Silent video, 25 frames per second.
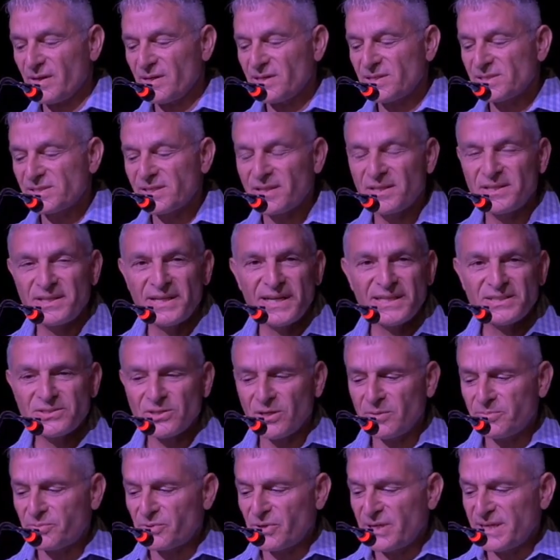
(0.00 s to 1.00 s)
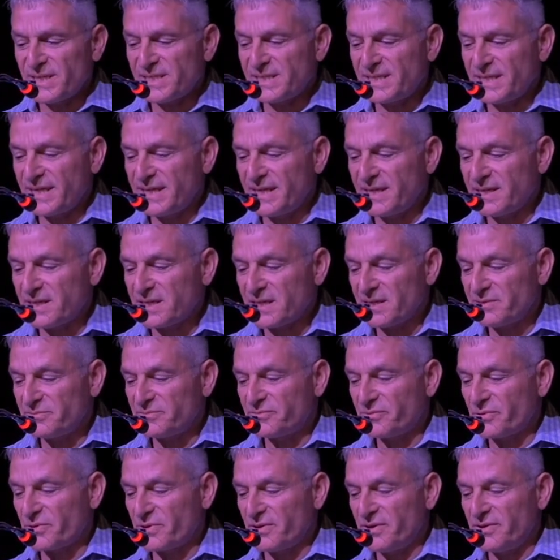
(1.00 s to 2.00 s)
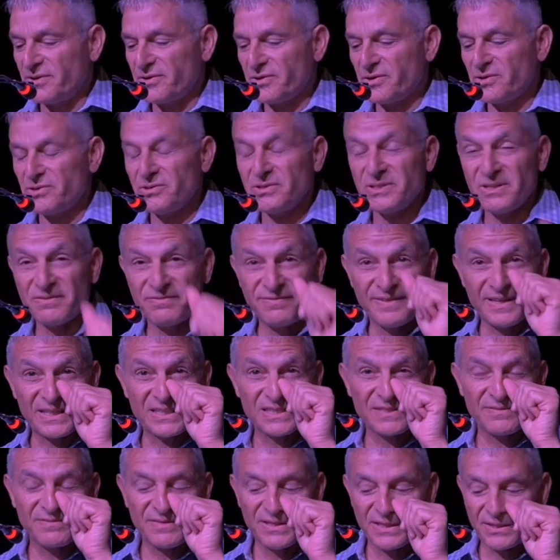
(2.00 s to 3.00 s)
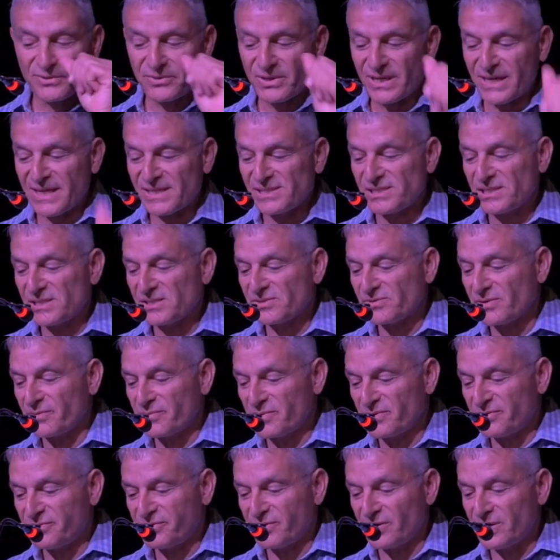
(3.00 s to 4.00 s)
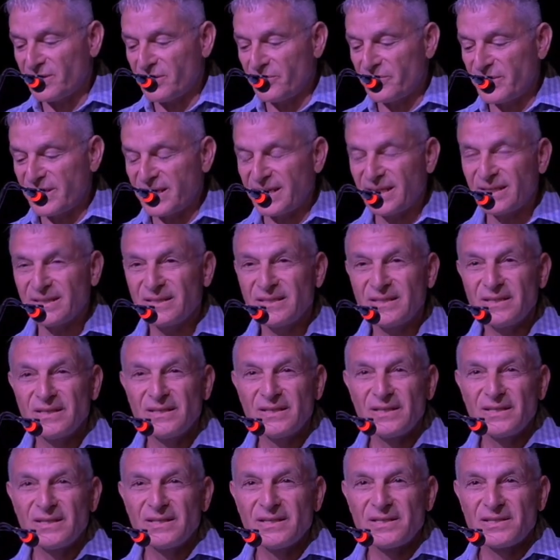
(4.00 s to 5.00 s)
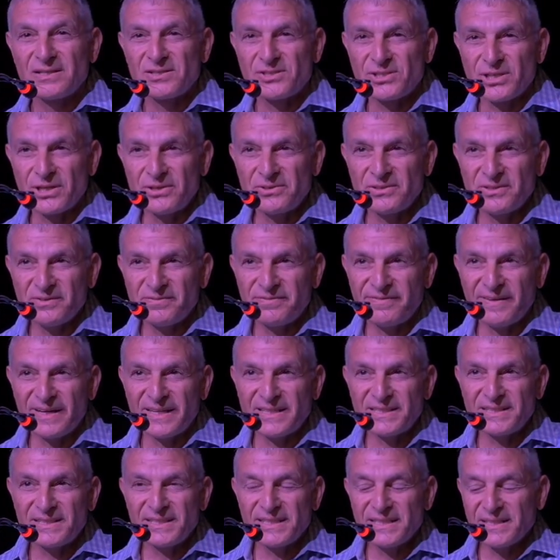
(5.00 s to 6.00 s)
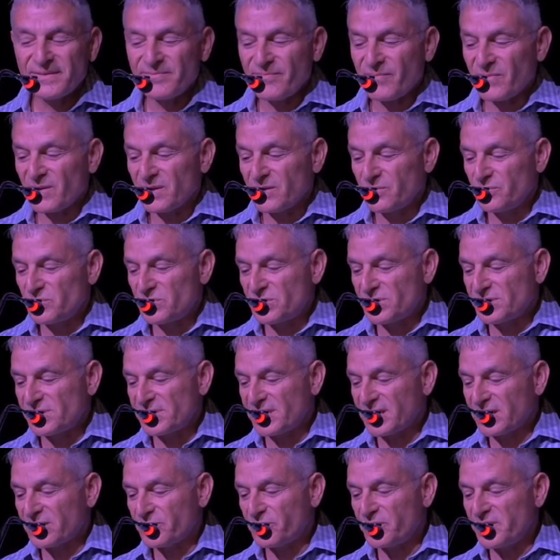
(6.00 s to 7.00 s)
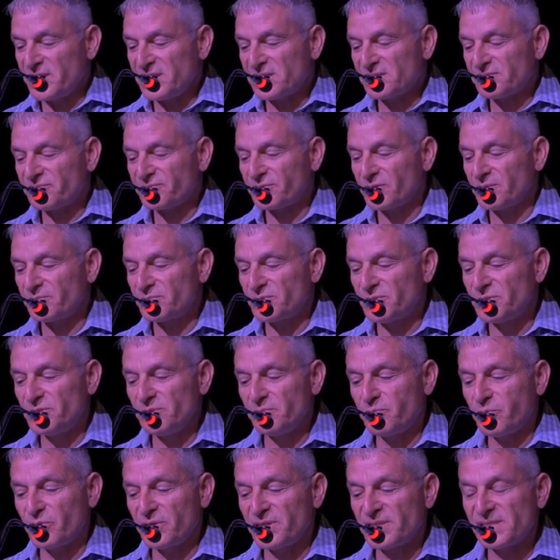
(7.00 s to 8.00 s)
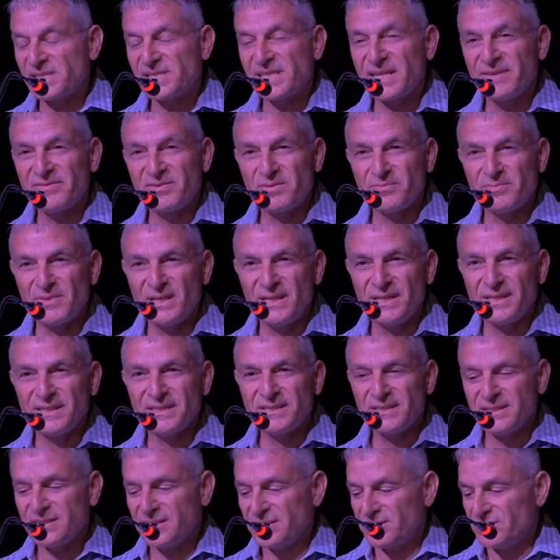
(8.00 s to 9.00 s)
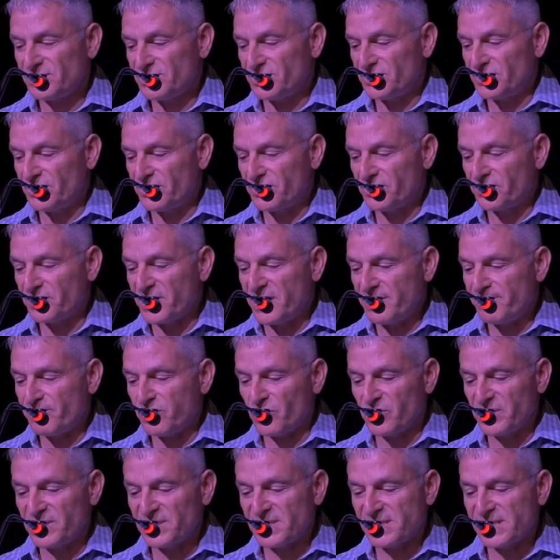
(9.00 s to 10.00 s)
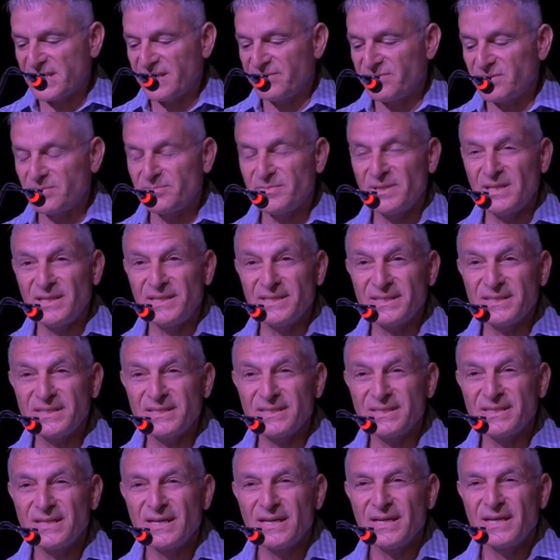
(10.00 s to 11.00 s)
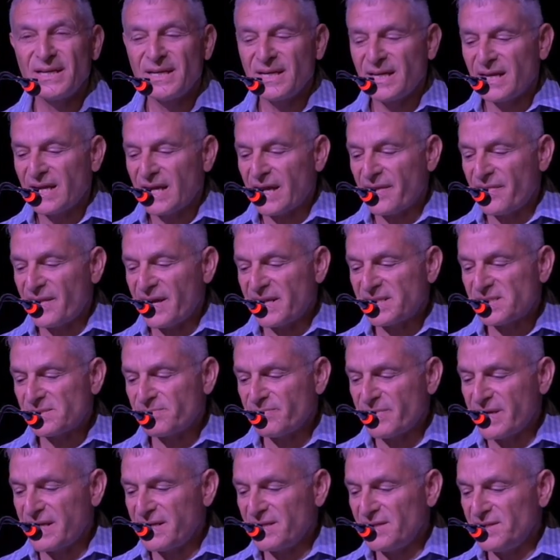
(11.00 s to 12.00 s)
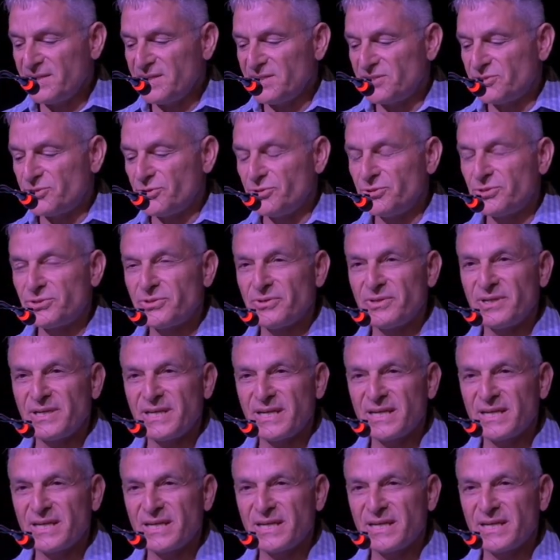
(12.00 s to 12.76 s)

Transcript: So the net operating income for the year effectively arises from the following. Donor funding, which has increased from 2.7 million to 3.7 million, and that's mainly due to an